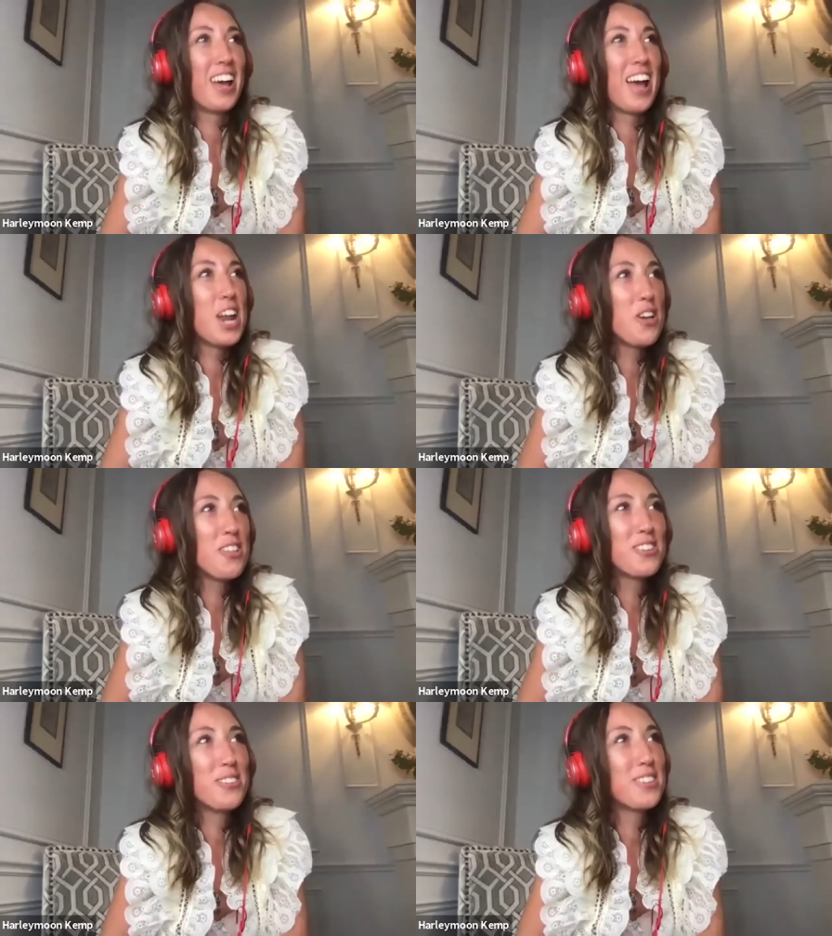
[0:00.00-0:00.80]
I know
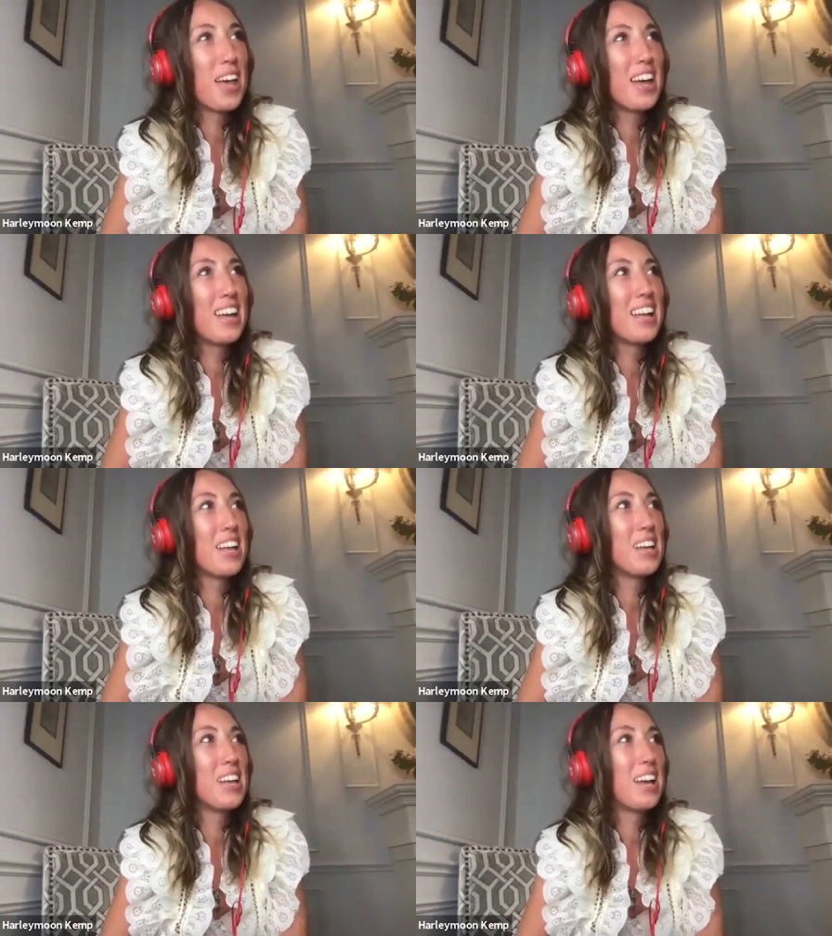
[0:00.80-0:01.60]
this is
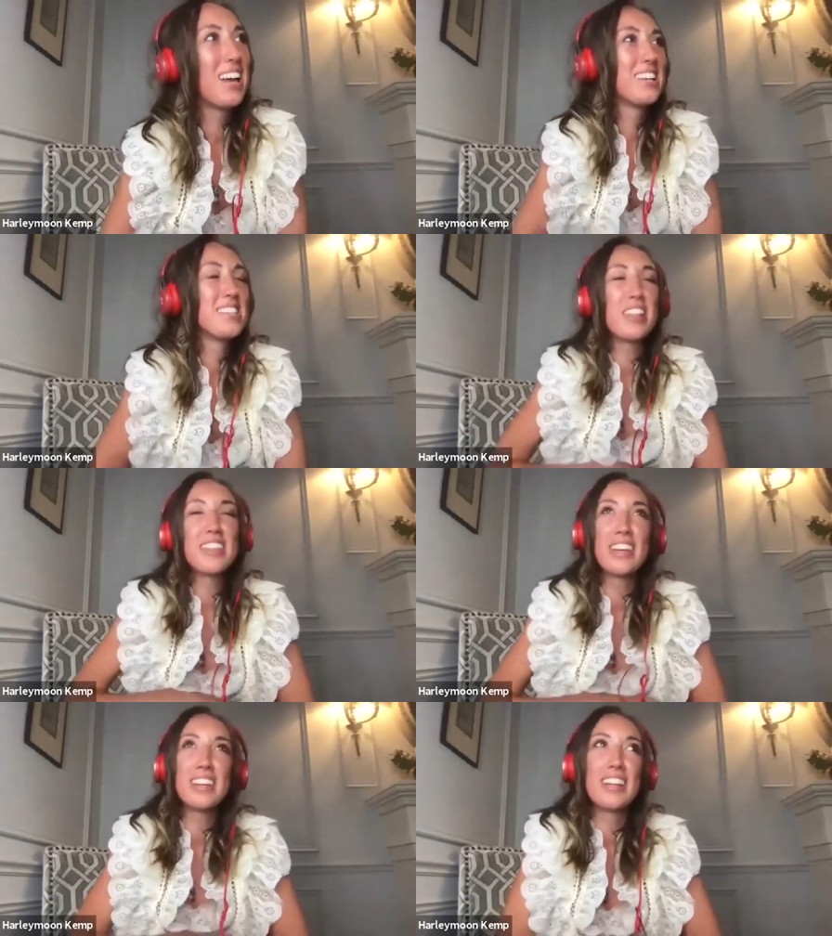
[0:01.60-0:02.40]
uh,
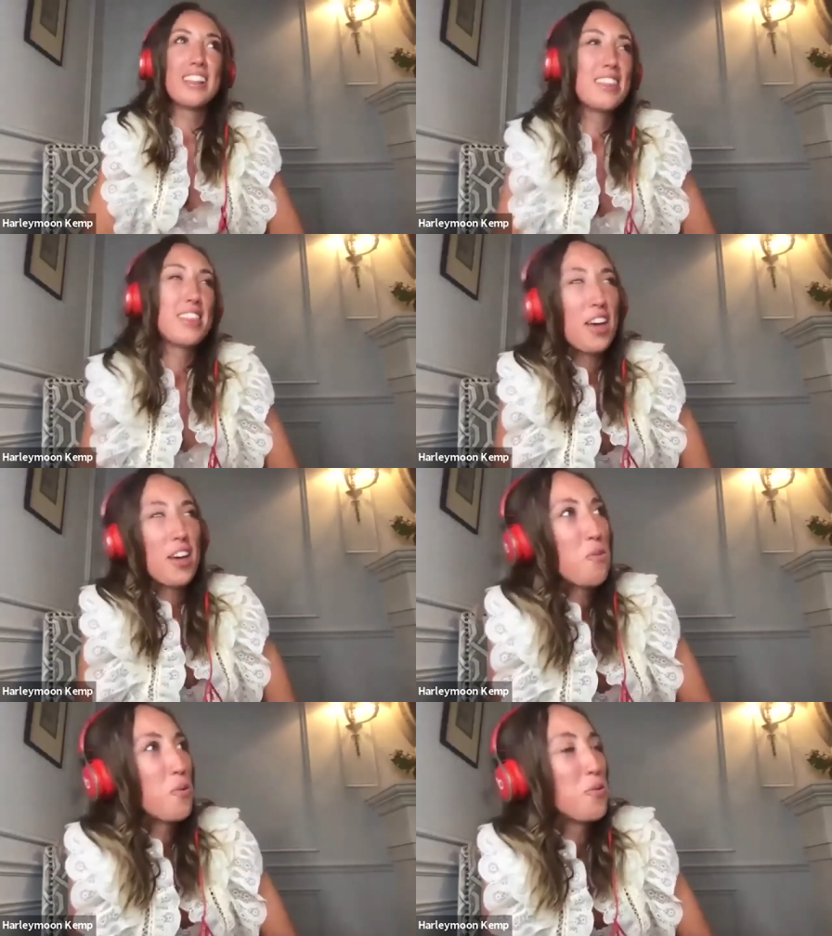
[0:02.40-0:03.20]
something that
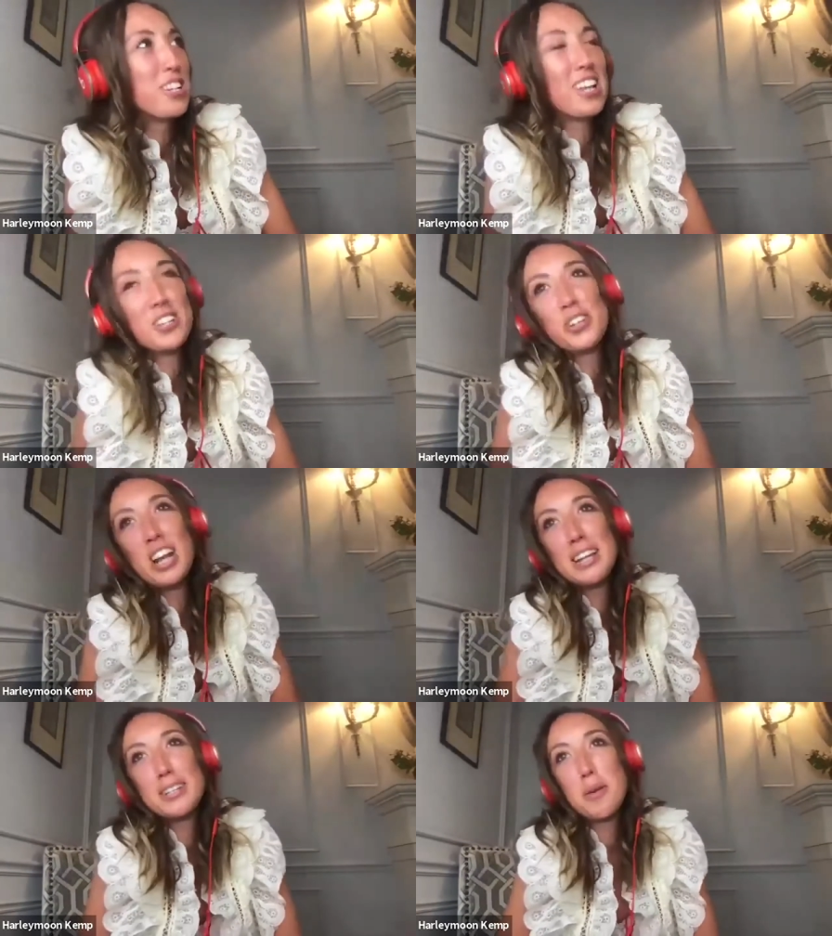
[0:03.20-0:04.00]
we want to touch on
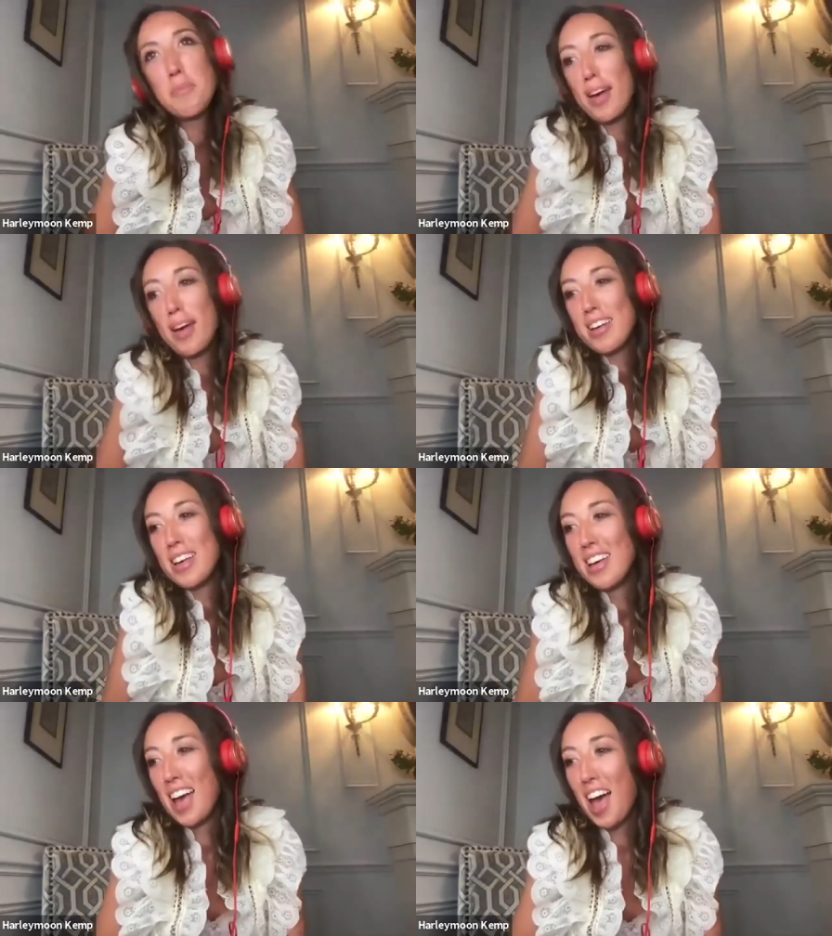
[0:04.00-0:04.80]
later, but
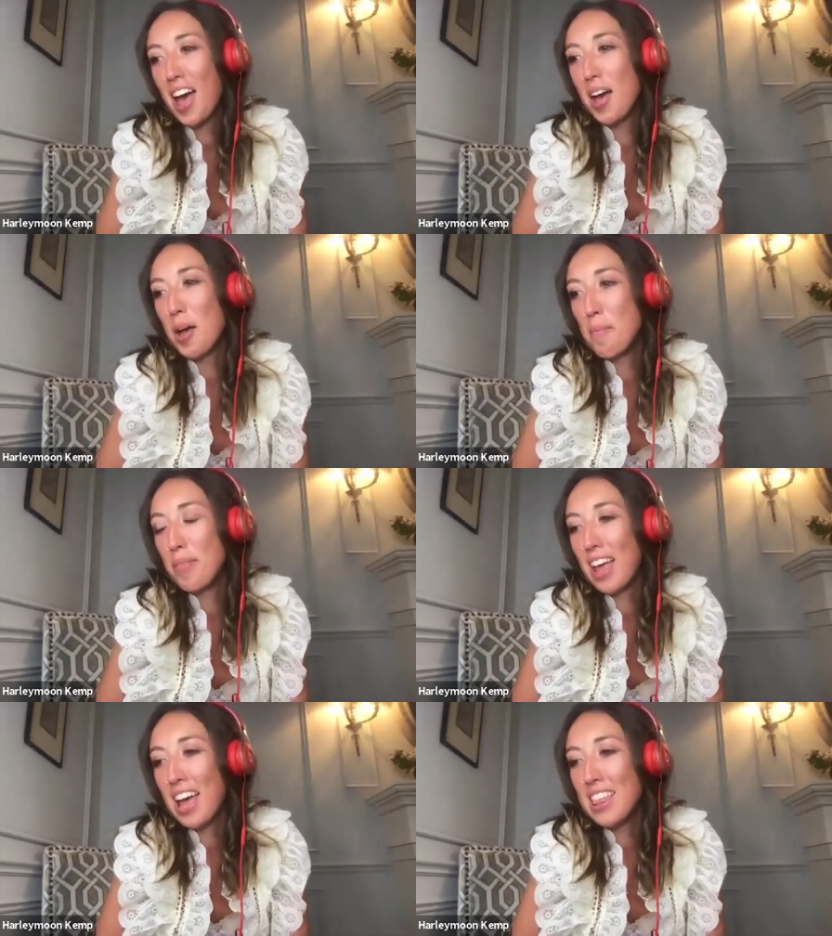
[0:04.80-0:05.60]
um, I